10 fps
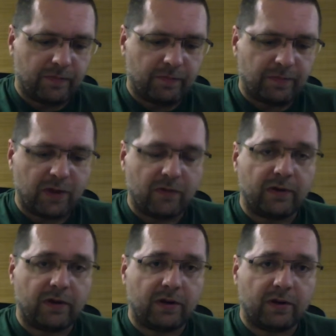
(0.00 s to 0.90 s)

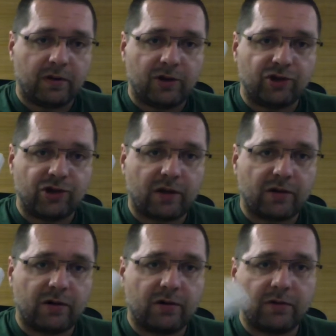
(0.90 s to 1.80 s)
PoE
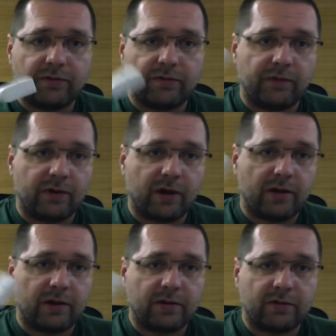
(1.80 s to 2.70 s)
injector. We will get
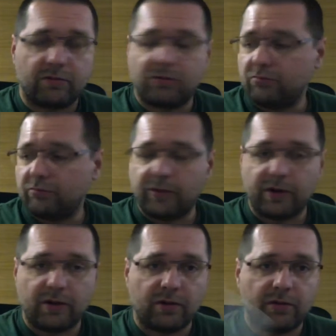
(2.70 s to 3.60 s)
it
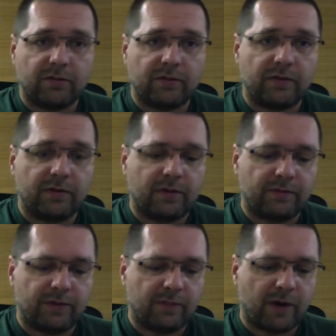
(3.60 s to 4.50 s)
with the
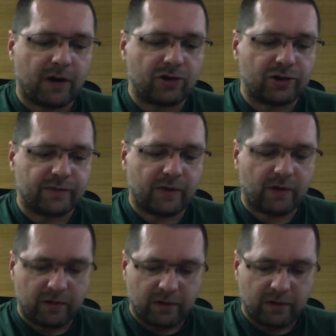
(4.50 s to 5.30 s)
package as well.